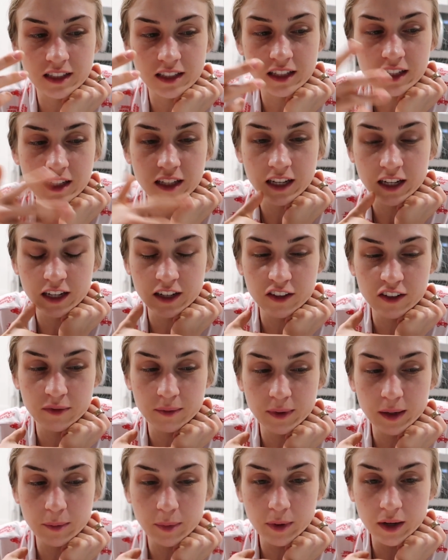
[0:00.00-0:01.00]
taking care
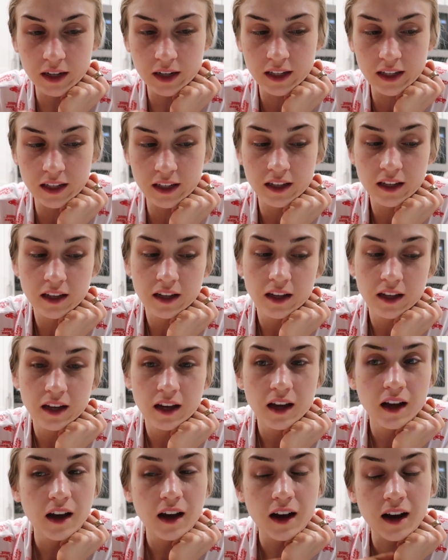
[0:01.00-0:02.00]
of my body
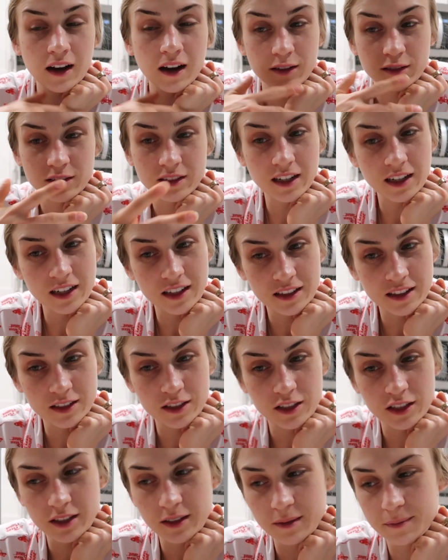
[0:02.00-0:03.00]
outside of the
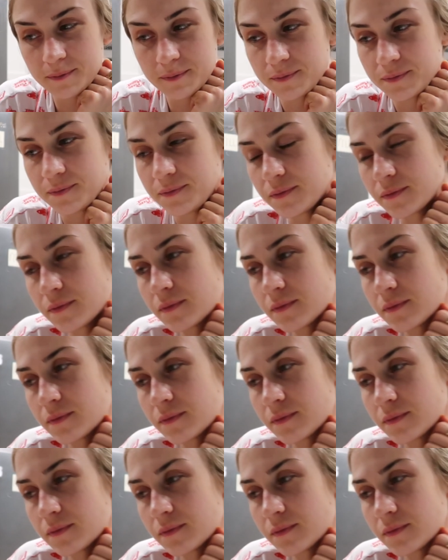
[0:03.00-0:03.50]
gym